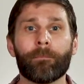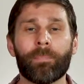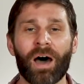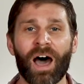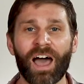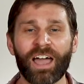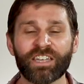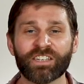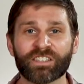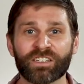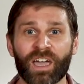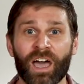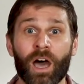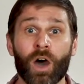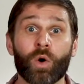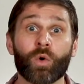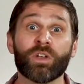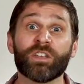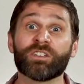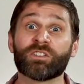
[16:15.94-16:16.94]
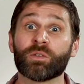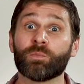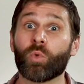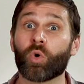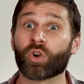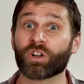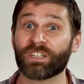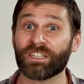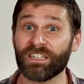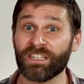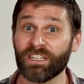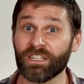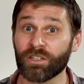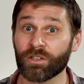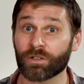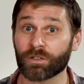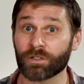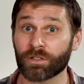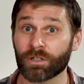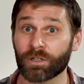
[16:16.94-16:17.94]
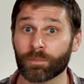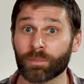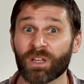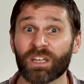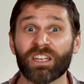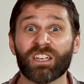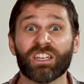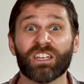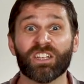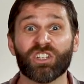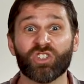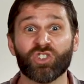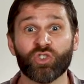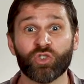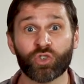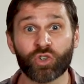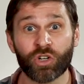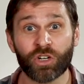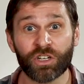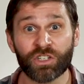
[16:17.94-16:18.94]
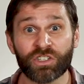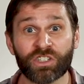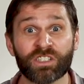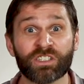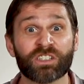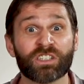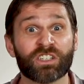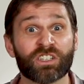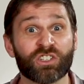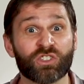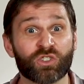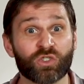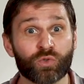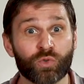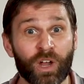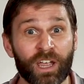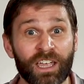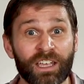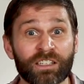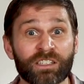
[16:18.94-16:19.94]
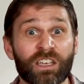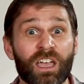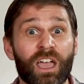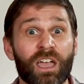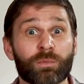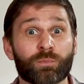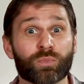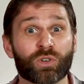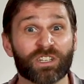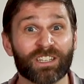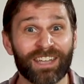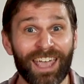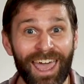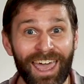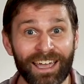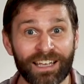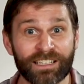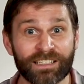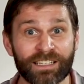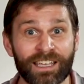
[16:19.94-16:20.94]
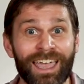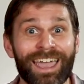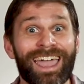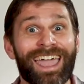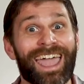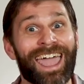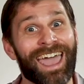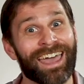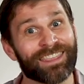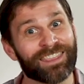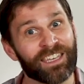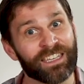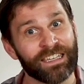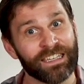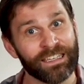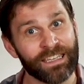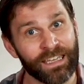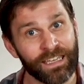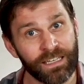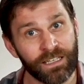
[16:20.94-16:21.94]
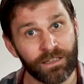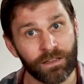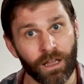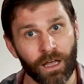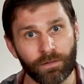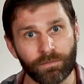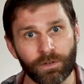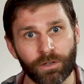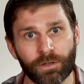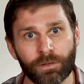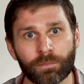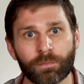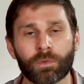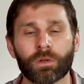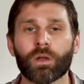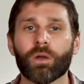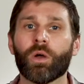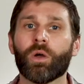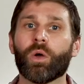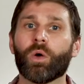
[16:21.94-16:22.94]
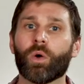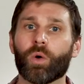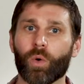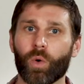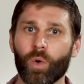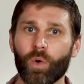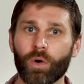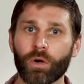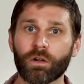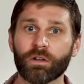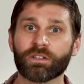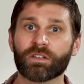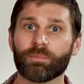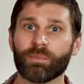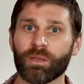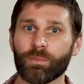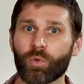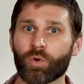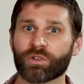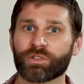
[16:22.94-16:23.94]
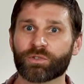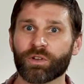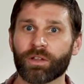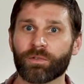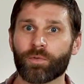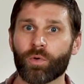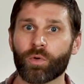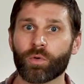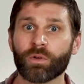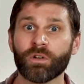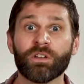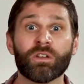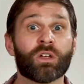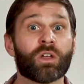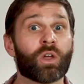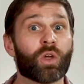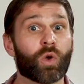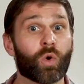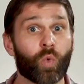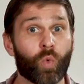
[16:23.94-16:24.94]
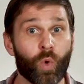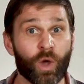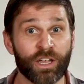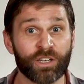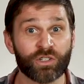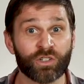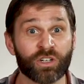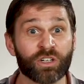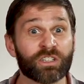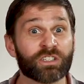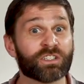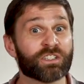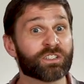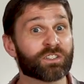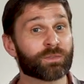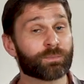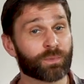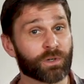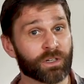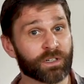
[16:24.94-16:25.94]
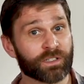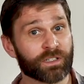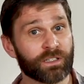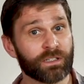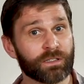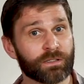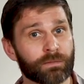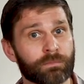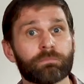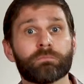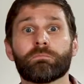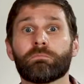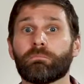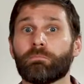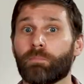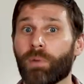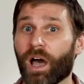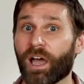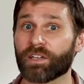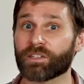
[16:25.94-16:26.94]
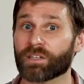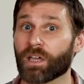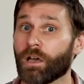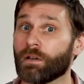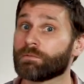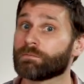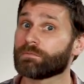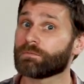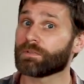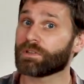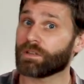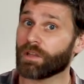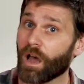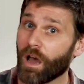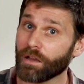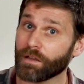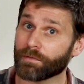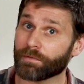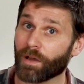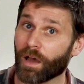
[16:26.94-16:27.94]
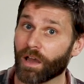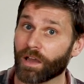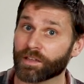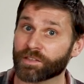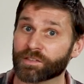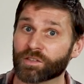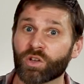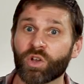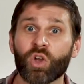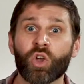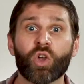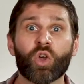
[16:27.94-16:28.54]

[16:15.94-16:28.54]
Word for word: Bai Shao is the more yin herb. It nourishes, constrains, and protects at the yin level. Or to be more straightforward, Guizhi disperses, Bai Shao tonifies.